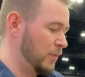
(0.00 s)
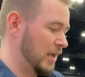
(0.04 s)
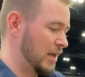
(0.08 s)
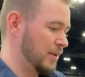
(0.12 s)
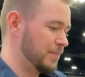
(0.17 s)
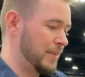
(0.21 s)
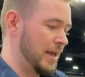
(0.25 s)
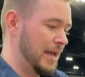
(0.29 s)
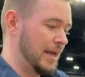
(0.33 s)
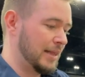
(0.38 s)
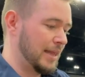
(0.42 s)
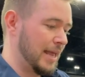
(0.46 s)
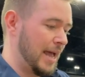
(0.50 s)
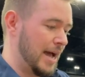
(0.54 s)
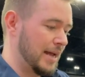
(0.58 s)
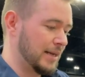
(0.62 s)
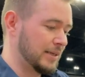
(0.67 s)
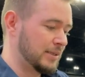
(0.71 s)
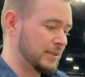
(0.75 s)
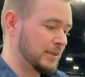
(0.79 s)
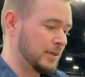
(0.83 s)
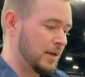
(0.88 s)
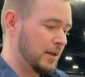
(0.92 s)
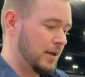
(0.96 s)
We can make
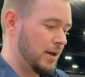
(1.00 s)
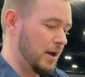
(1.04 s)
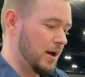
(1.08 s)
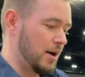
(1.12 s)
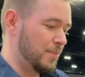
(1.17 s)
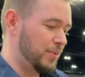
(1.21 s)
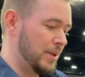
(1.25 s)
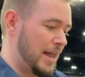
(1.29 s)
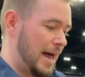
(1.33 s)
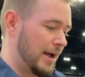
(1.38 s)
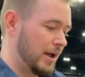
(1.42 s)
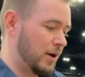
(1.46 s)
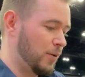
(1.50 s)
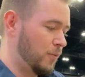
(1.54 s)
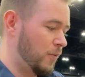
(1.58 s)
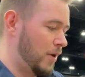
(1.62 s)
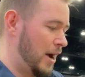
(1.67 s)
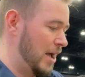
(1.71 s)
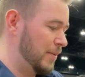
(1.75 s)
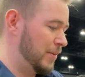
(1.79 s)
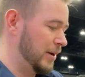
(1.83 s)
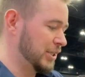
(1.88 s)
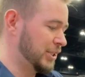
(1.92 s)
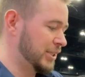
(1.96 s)
that black and
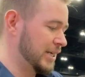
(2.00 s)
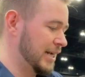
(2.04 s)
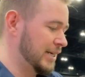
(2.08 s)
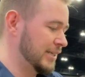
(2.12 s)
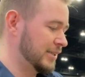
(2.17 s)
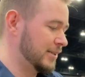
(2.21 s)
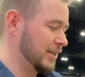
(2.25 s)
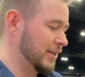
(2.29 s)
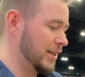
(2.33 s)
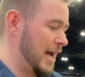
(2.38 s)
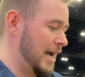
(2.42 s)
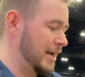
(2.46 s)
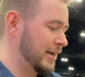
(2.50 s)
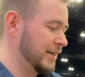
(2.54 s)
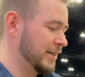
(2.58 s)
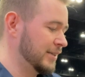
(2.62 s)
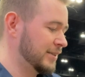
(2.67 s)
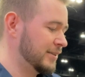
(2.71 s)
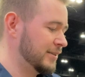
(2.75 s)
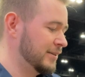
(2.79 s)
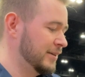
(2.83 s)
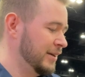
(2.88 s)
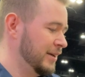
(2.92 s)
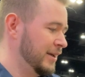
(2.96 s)
white. We can change the
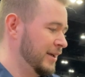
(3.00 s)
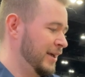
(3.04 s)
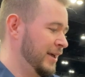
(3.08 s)
lightness.